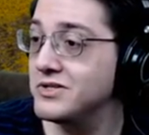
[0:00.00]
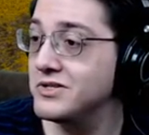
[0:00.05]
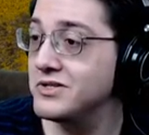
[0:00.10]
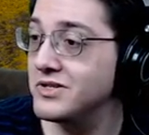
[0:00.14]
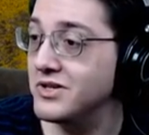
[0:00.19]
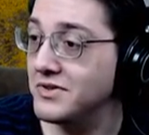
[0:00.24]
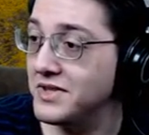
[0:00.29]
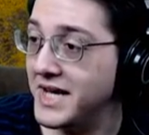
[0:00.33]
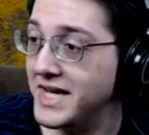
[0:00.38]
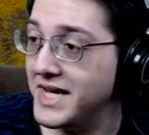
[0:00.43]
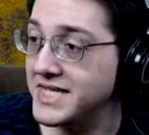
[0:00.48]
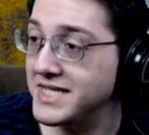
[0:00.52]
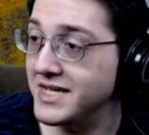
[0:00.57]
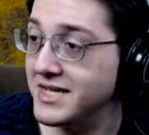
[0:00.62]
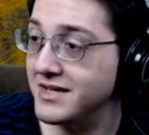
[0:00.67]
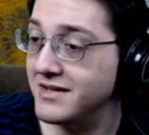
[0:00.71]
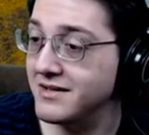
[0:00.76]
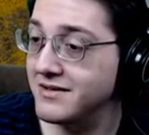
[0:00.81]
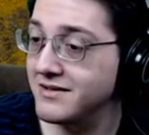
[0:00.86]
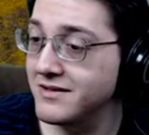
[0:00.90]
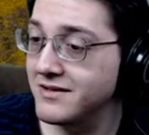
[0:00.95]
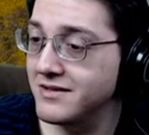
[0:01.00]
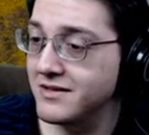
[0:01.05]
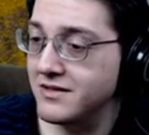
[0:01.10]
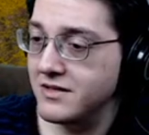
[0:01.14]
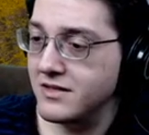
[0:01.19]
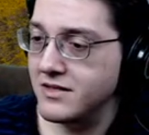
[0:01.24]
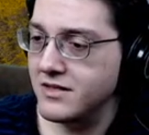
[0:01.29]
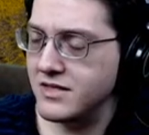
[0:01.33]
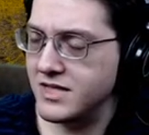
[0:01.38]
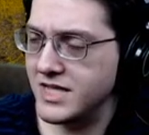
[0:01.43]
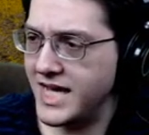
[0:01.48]
So that's a
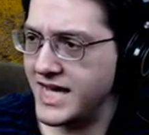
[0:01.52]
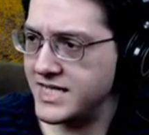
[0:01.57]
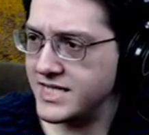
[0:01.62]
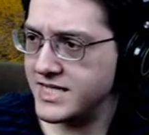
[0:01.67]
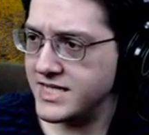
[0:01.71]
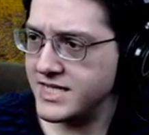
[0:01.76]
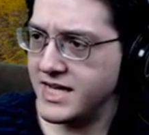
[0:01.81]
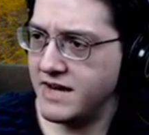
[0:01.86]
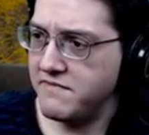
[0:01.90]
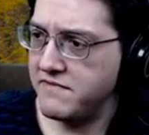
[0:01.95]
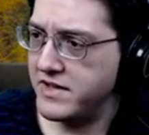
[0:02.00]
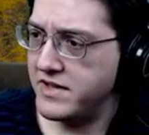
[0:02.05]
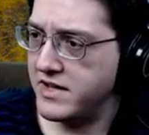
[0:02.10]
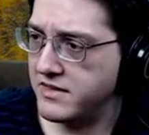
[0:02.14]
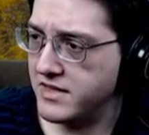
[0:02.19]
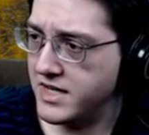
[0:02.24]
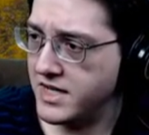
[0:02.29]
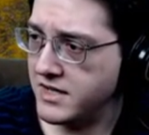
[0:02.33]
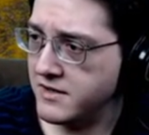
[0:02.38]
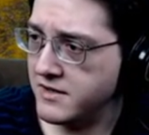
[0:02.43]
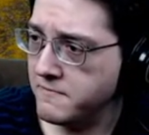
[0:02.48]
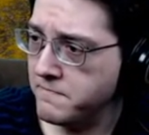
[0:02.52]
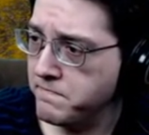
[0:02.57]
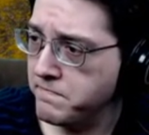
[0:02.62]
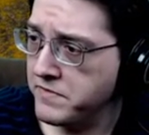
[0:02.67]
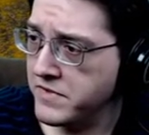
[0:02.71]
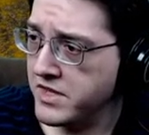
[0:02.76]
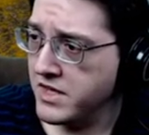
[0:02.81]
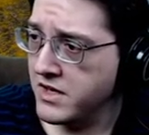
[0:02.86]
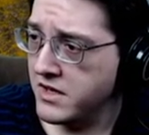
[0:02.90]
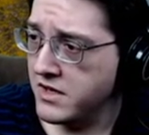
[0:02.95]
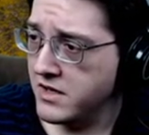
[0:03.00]
that's definitely a thing
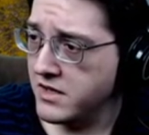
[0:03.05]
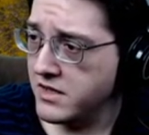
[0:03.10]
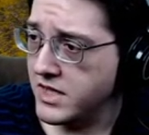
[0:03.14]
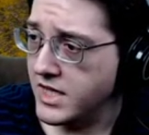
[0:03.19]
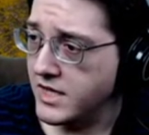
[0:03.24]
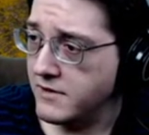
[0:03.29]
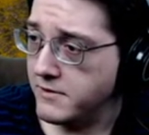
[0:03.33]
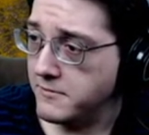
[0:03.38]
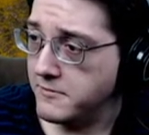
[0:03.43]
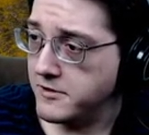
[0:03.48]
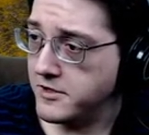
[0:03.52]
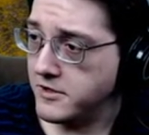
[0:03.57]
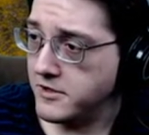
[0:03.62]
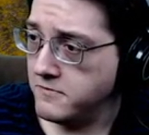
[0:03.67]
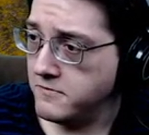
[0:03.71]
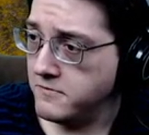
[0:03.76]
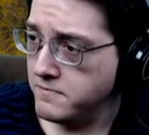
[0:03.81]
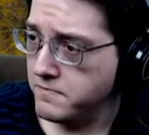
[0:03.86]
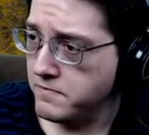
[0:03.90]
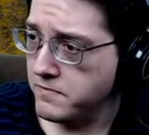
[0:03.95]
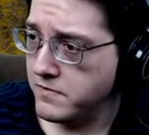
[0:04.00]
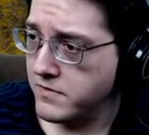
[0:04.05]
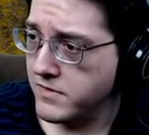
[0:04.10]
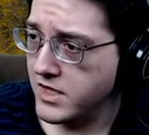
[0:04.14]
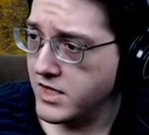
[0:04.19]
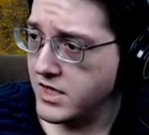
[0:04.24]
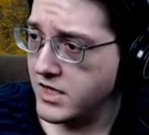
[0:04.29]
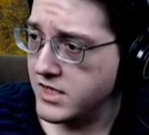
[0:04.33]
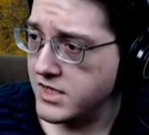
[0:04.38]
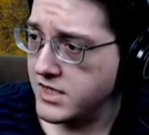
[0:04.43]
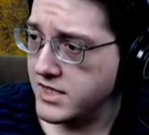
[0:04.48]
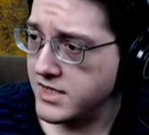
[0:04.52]
that we will do
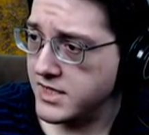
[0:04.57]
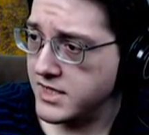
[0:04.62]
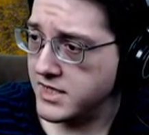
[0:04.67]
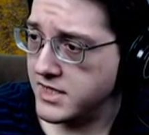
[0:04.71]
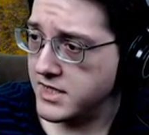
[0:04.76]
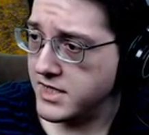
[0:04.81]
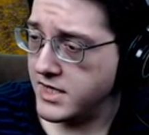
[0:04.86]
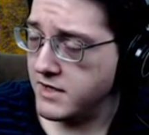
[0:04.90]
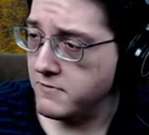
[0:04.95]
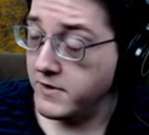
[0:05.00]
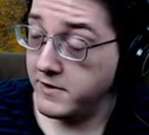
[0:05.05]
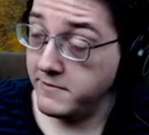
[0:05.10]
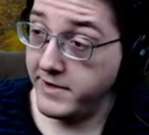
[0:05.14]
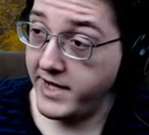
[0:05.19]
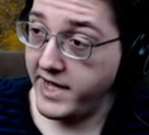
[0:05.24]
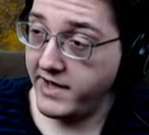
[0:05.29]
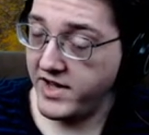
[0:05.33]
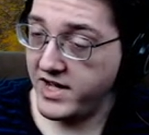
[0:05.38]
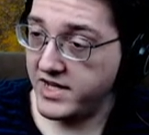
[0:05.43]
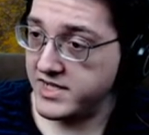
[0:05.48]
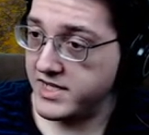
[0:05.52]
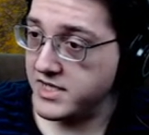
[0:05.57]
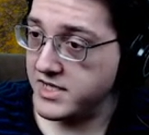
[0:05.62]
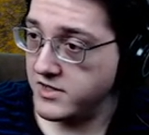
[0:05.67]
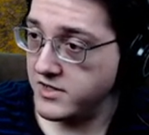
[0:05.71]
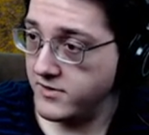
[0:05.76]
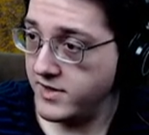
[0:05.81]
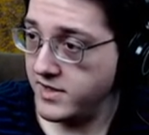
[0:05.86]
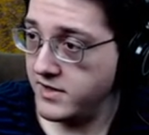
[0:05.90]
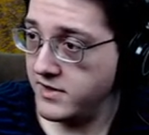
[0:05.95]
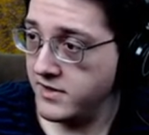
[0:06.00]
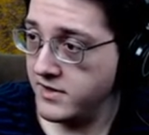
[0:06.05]
uh, da, da, da, when we have access to
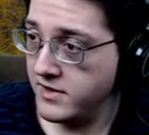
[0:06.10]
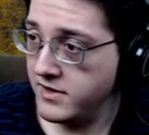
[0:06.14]
it